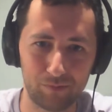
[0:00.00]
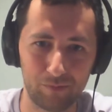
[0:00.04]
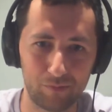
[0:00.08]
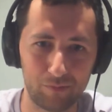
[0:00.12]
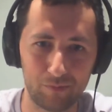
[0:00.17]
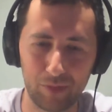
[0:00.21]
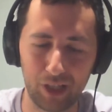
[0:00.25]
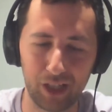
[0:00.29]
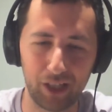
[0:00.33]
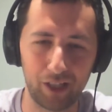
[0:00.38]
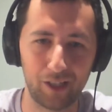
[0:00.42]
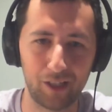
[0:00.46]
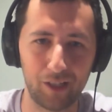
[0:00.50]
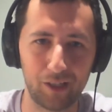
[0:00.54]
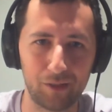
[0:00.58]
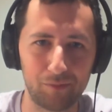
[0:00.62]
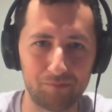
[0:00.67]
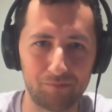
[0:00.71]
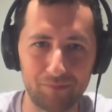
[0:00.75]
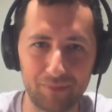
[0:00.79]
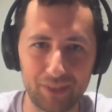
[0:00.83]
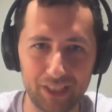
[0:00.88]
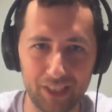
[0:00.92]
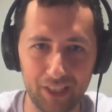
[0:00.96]

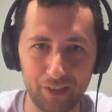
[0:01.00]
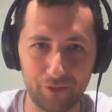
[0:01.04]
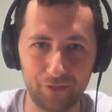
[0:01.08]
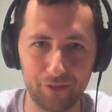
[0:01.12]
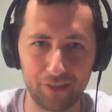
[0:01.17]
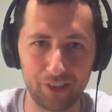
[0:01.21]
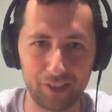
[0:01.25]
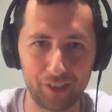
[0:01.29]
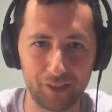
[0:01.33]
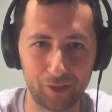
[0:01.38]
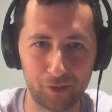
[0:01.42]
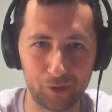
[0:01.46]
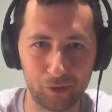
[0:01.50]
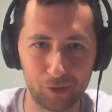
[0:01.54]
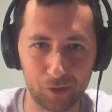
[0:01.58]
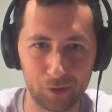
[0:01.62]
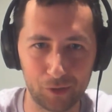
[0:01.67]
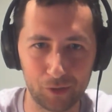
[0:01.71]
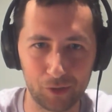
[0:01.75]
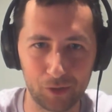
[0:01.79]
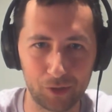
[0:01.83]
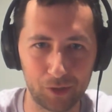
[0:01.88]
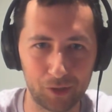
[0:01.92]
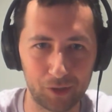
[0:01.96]
tiffing
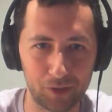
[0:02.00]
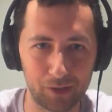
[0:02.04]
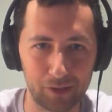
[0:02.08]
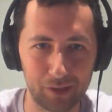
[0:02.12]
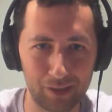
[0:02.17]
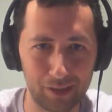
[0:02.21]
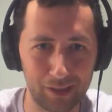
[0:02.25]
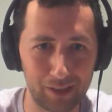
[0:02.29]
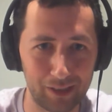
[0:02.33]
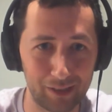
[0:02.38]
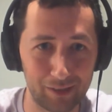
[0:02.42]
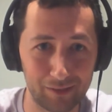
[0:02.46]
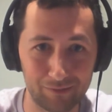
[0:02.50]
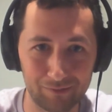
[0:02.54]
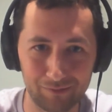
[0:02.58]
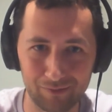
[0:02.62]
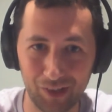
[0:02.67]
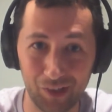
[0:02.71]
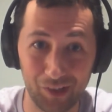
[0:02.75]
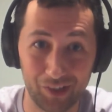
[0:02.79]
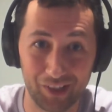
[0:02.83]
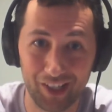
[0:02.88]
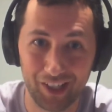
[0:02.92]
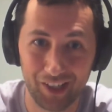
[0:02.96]
or oh
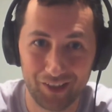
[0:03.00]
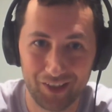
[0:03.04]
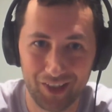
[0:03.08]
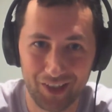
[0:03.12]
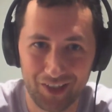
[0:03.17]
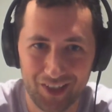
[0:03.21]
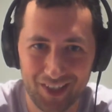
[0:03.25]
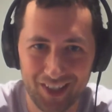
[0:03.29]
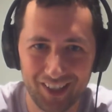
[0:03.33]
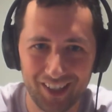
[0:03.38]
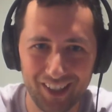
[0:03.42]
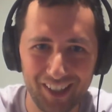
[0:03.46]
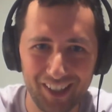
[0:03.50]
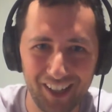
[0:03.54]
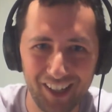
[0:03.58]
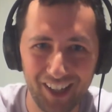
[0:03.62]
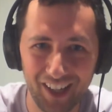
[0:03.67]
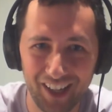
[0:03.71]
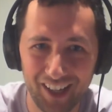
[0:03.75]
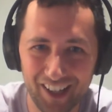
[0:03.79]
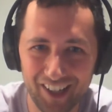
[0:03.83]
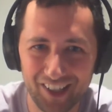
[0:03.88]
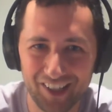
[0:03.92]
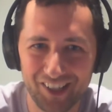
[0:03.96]
yeah,
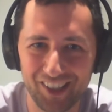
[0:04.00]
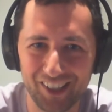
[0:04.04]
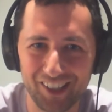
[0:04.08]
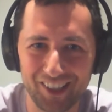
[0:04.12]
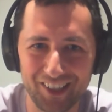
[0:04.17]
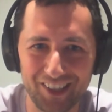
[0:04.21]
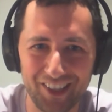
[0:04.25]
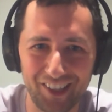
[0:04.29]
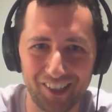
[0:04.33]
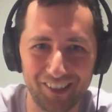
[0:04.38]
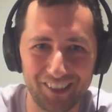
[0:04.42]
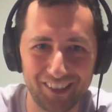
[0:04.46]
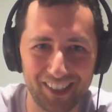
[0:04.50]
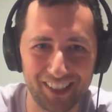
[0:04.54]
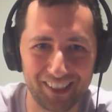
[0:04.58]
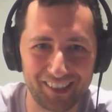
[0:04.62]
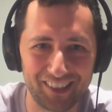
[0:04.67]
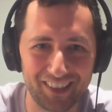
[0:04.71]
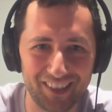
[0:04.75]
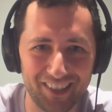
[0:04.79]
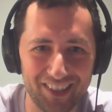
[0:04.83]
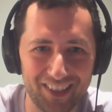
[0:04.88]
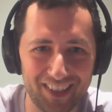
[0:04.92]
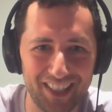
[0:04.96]
I actually don't think
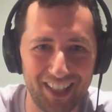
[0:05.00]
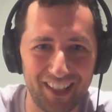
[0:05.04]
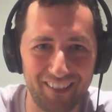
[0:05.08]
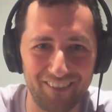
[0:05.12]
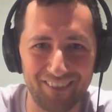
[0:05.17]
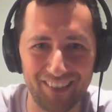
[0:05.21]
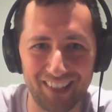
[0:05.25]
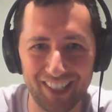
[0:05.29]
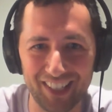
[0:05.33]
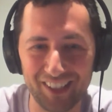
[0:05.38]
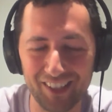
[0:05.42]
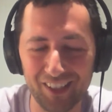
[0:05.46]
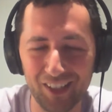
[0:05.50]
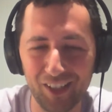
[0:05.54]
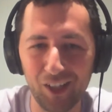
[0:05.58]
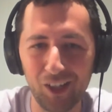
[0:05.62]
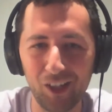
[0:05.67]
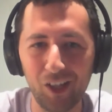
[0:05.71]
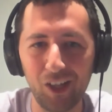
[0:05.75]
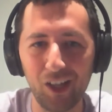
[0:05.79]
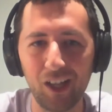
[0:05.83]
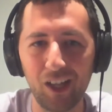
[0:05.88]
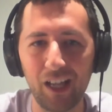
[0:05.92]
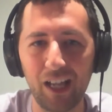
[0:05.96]
there's that many.
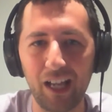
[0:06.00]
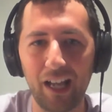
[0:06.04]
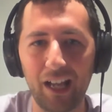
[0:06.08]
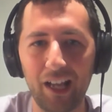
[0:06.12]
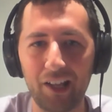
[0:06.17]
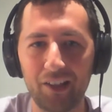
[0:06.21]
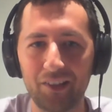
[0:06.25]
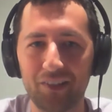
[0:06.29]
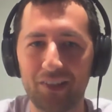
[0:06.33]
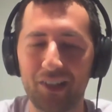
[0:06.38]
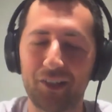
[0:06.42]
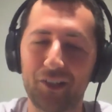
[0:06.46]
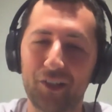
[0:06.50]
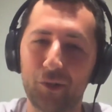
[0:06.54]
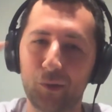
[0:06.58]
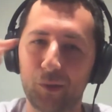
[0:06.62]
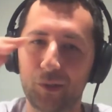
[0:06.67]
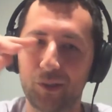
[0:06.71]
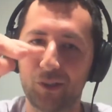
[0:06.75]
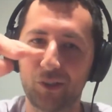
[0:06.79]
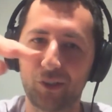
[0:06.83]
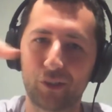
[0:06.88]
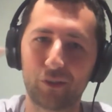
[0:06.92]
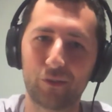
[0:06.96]
And then you
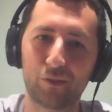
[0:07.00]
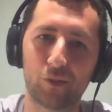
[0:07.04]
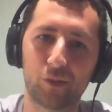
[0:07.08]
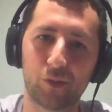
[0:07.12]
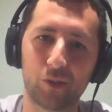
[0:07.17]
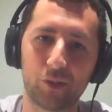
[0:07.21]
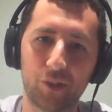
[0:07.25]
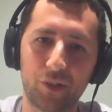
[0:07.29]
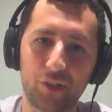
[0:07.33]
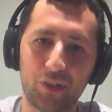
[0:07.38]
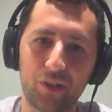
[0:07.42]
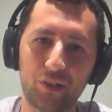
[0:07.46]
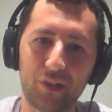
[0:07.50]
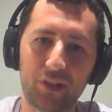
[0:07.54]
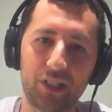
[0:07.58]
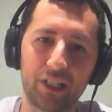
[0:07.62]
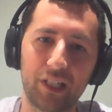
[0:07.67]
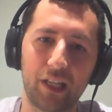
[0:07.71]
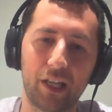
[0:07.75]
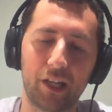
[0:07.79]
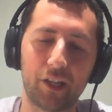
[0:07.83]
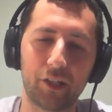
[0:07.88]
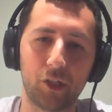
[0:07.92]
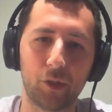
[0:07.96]
would look for
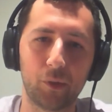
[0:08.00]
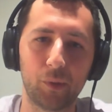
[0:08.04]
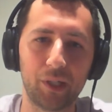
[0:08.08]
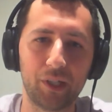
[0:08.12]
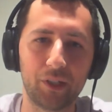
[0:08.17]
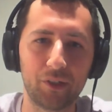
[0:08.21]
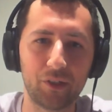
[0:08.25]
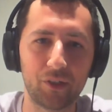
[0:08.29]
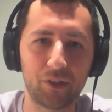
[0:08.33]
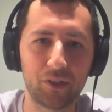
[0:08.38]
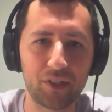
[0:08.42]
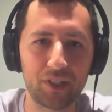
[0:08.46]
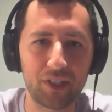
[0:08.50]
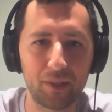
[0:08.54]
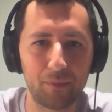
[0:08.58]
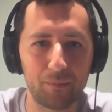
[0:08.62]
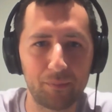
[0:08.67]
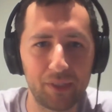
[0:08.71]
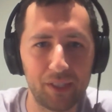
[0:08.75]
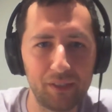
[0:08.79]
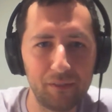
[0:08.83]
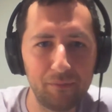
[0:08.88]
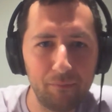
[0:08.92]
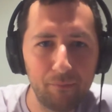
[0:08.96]
tion or
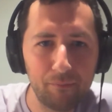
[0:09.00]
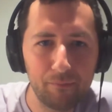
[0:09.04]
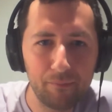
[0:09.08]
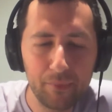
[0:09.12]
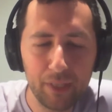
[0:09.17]
something,